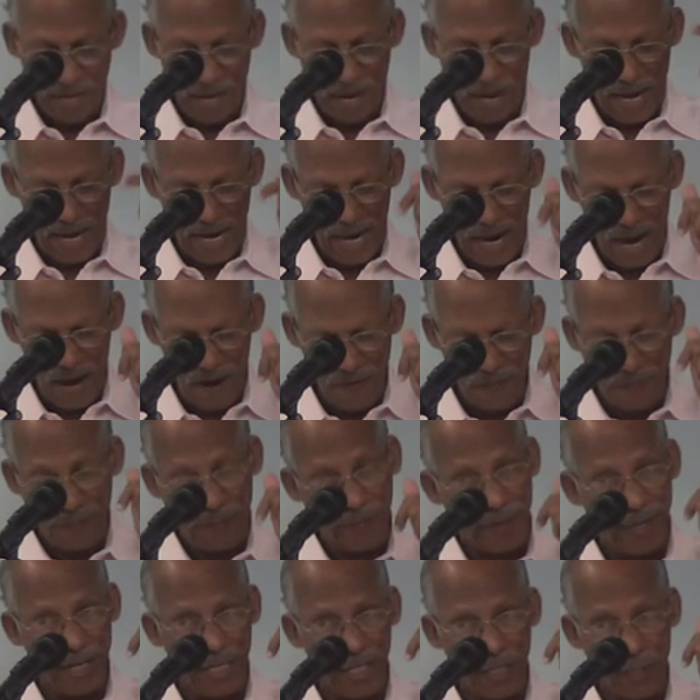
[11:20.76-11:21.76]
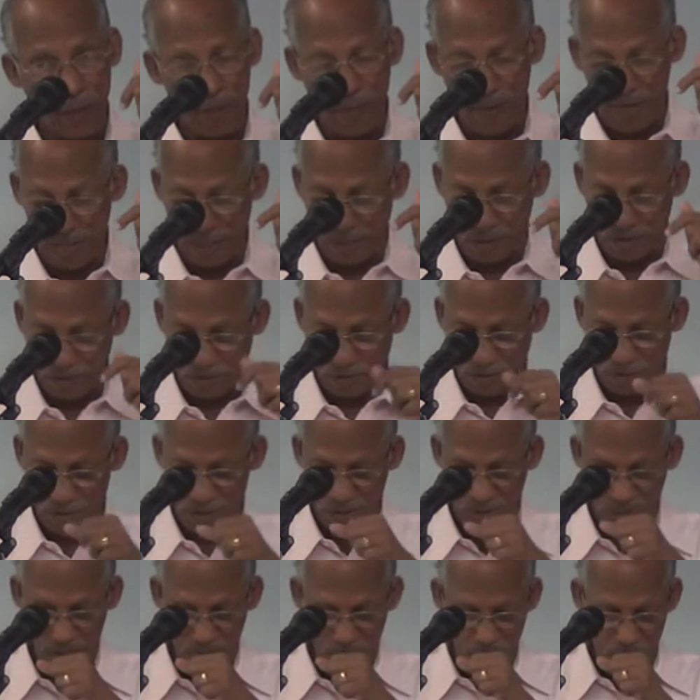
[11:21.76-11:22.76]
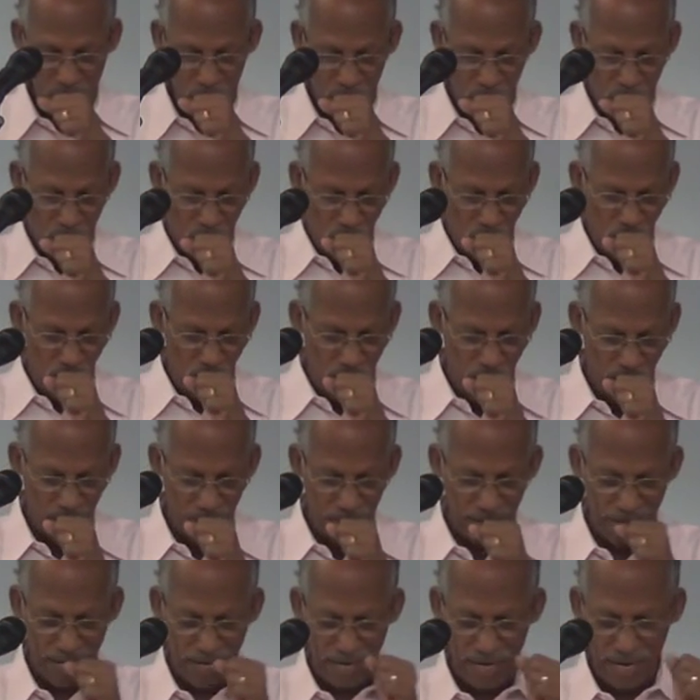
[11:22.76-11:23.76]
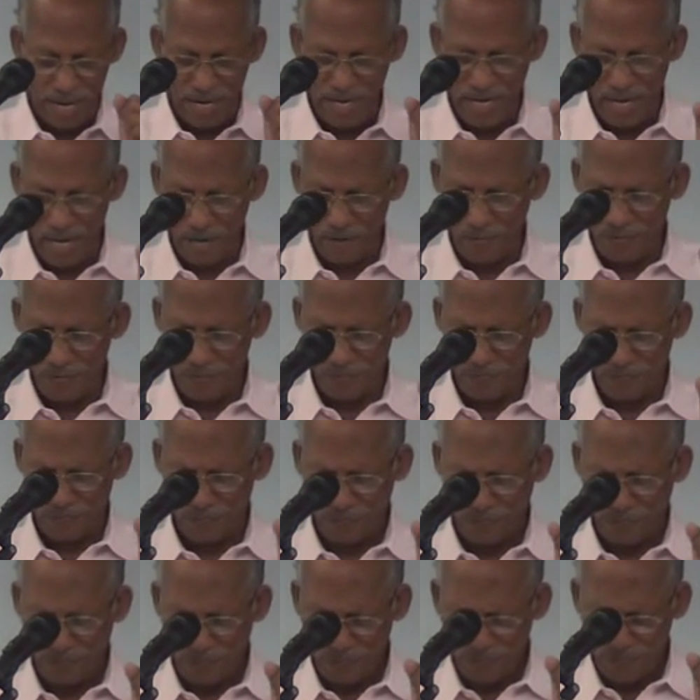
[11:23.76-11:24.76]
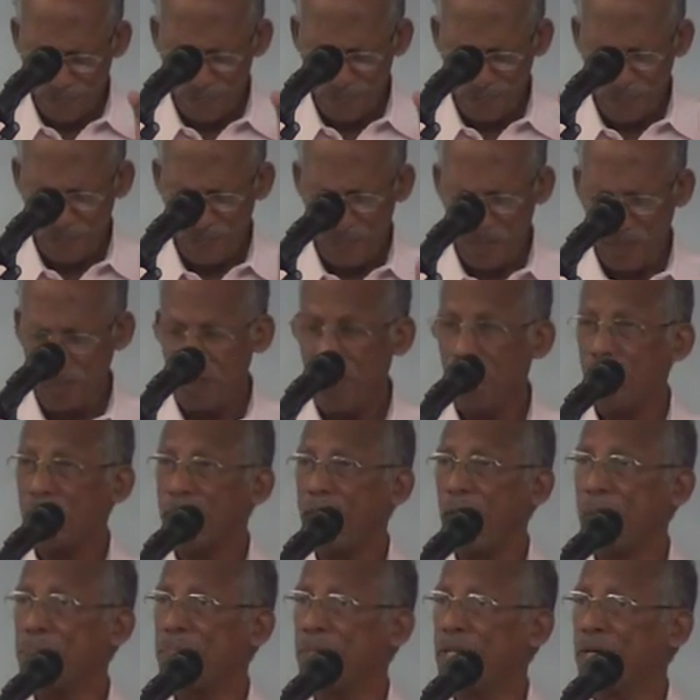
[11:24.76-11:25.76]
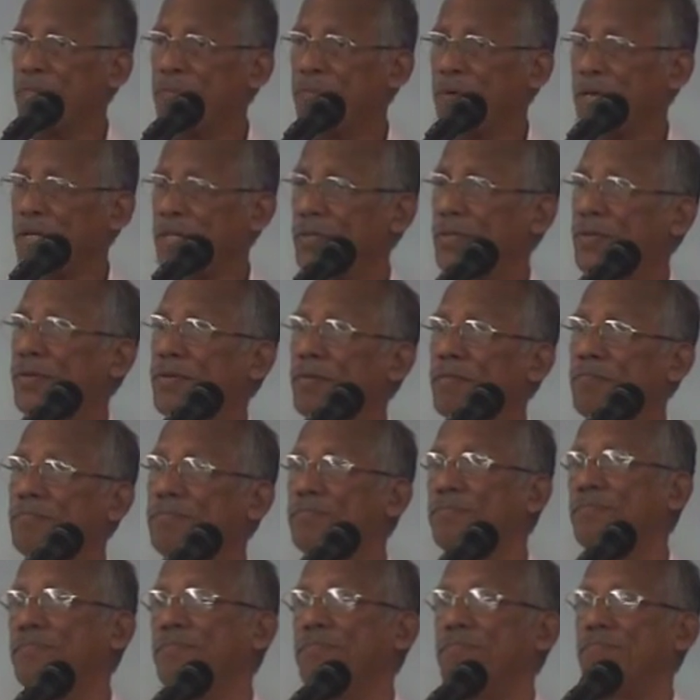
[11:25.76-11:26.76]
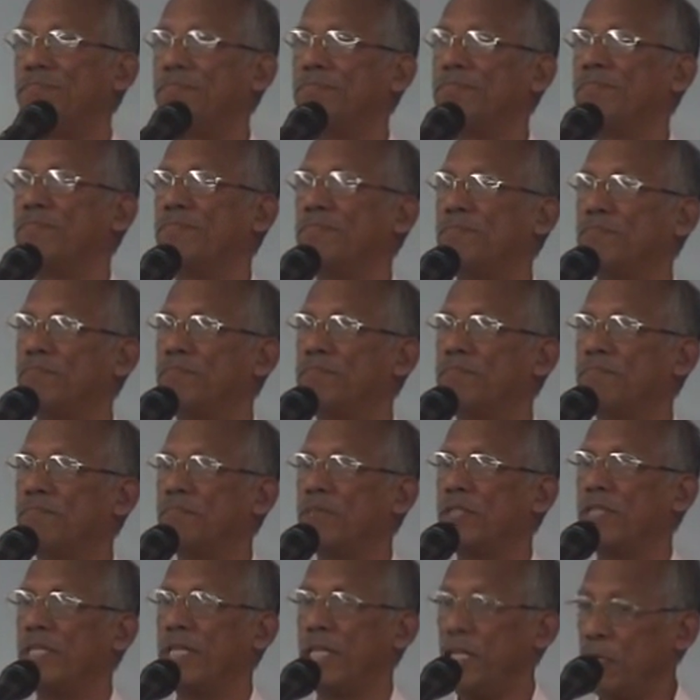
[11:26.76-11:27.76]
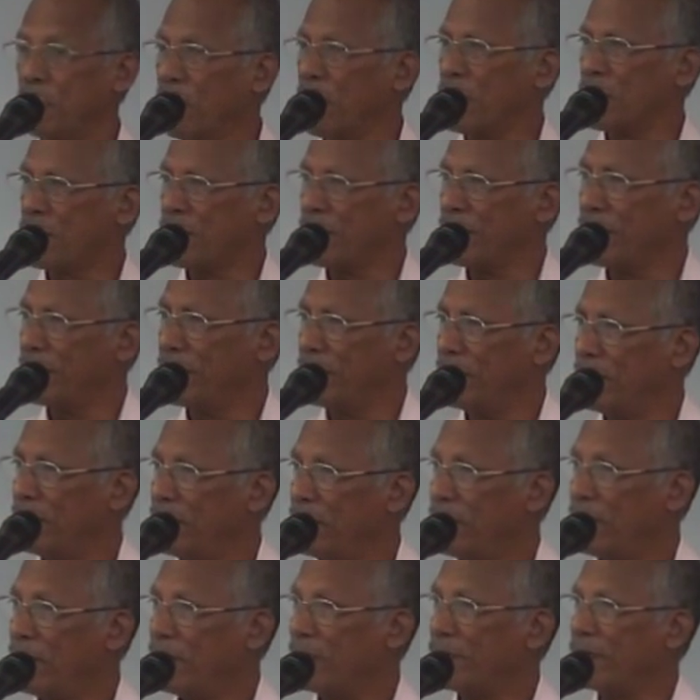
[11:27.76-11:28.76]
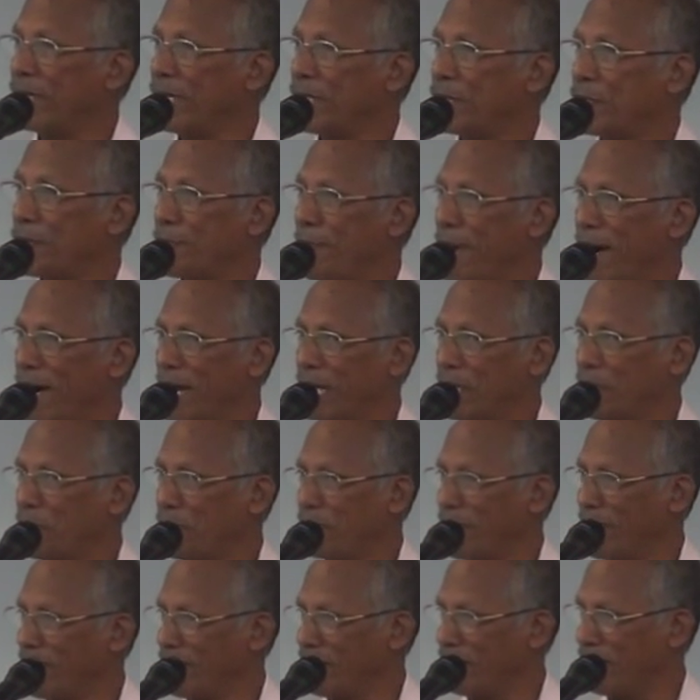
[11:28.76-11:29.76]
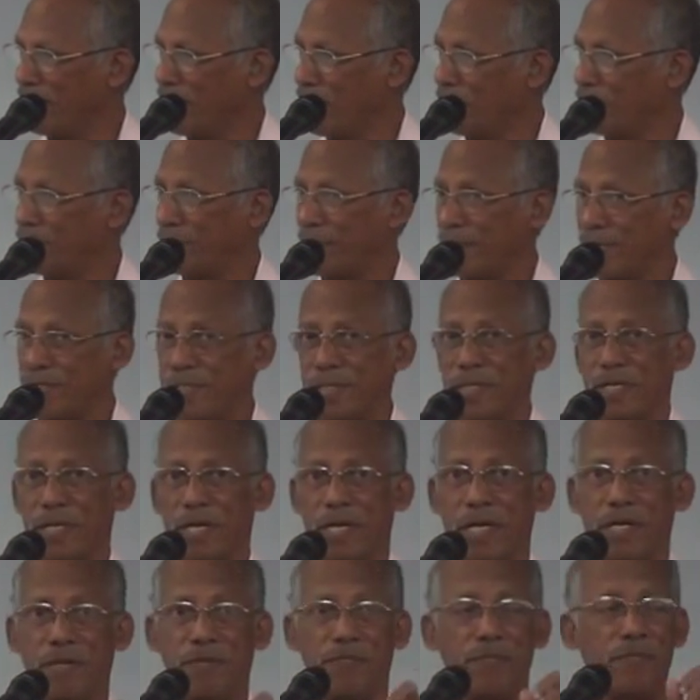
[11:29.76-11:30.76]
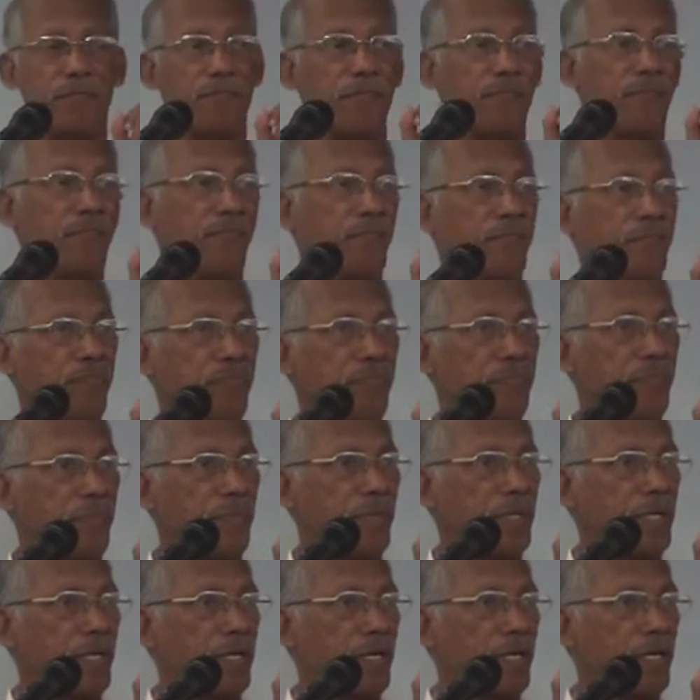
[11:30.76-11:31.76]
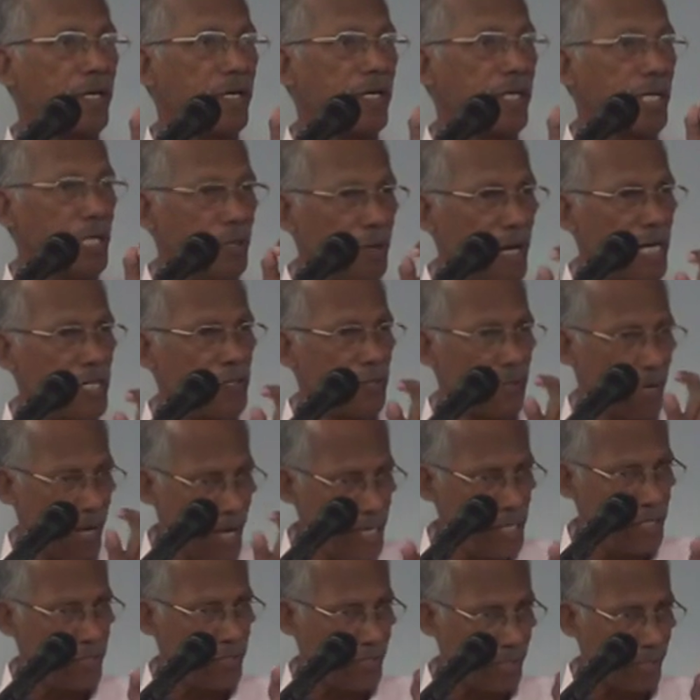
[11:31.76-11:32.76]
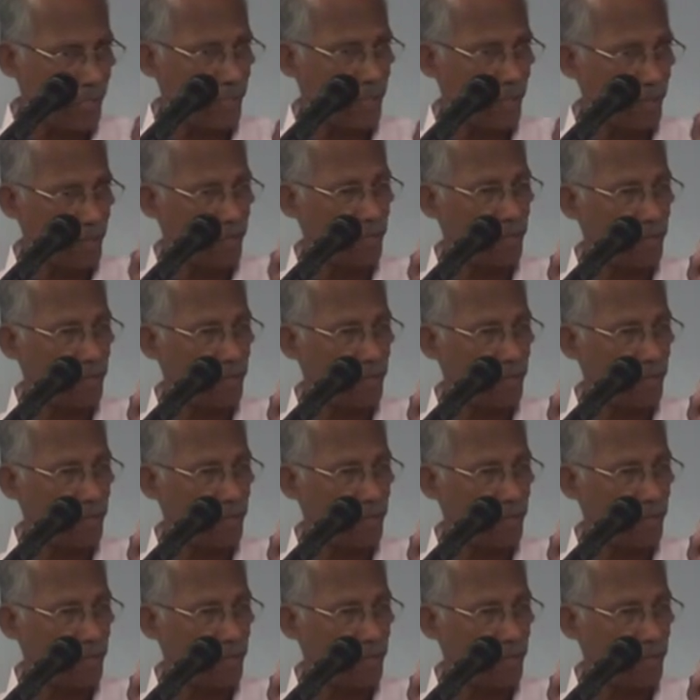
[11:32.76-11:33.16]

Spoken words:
I have finished my course, and I have kept the faith. He was in this marathon arena of Christian life. He was racing